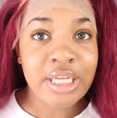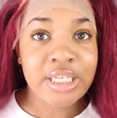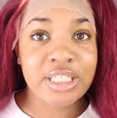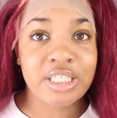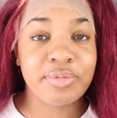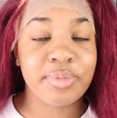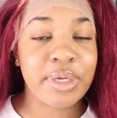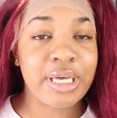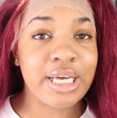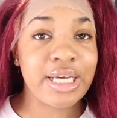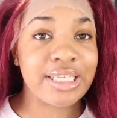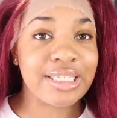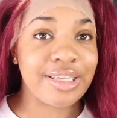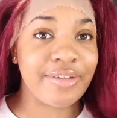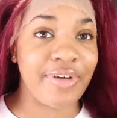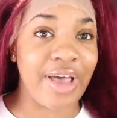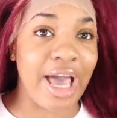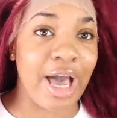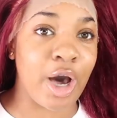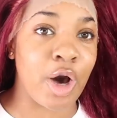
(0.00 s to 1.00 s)
just because
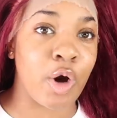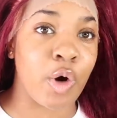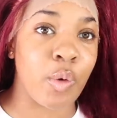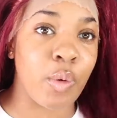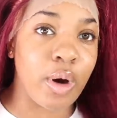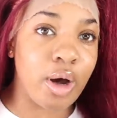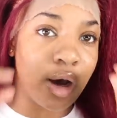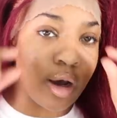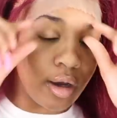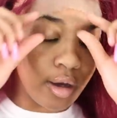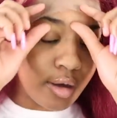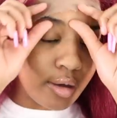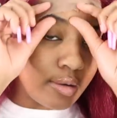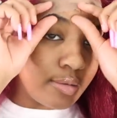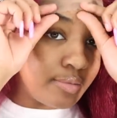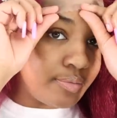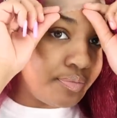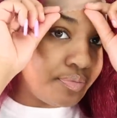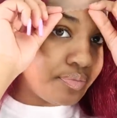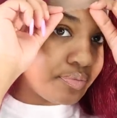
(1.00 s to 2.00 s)
of how
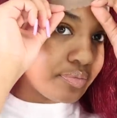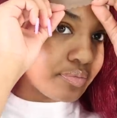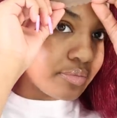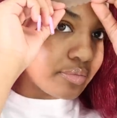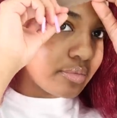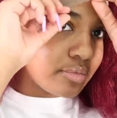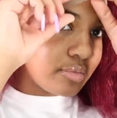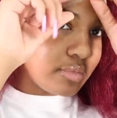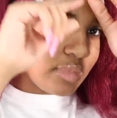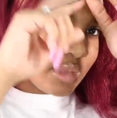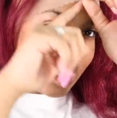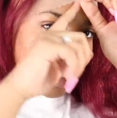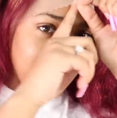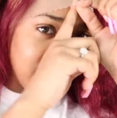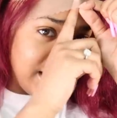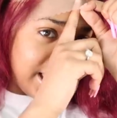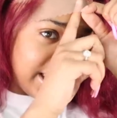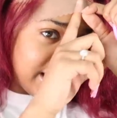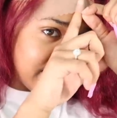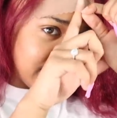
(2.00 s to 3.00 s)

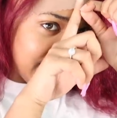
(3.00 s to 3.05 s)
like